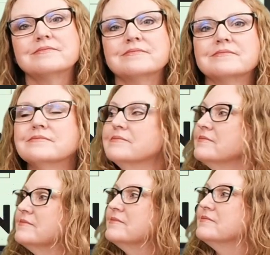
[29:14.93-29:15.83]

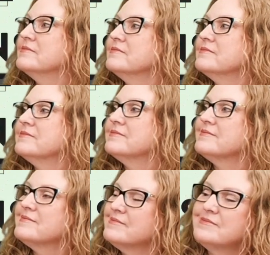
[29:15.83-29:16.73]

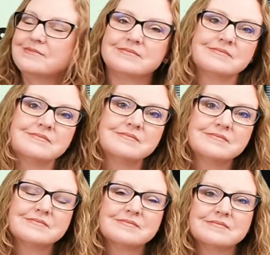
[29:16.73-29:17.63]

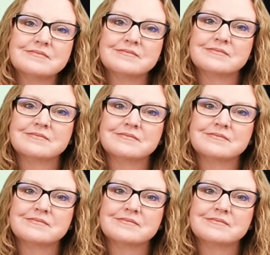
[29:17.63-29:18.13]
[no speech]